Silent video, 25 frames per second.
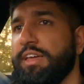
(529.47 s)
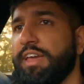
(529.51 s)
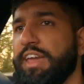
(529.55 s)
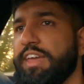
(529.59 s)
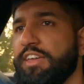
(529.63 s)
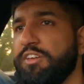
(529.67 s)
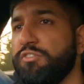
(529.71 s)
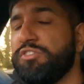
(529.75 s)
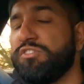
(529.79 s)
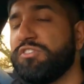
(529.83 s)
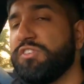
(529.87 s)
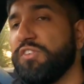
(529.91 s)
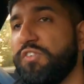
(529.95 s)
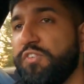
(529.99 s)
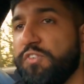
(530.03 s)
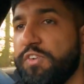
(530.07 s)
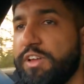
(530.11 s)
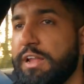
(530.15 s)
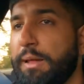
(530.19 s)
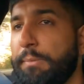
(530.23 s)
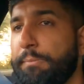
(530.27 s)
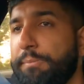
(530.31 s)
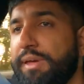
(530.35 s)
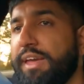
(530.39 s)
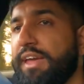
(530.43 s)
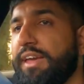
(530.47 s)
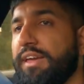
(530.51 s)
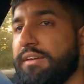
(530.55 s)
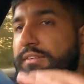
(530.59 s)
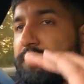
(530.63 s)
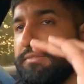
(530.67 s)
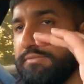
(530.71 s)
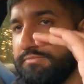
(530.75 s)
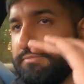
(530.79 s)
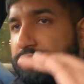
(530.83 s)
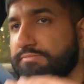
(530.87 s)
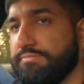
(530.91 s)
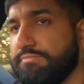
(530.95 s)
It used to feel a bit
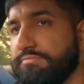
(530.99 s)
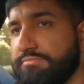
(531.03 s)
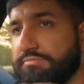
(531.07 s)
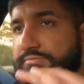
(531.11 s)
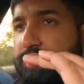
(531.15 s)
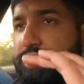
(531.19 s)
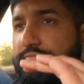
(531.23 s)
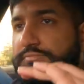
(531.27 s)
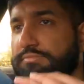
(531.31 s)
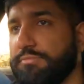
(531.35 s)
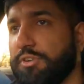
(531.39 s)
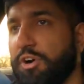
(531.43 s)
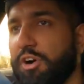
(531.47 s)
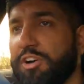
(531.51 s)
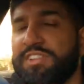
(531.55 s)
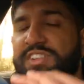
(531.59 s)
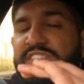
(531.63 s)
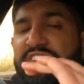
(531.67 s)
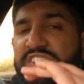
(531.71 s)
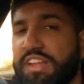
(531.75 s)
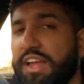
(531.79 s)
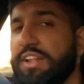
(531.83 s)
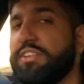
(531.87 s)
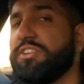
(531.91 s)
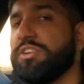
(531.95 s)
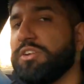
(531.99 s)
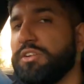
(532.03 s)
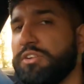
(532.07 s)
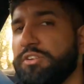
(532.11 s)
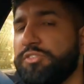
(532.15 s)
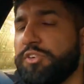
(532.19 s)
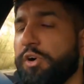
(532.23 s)
unsettled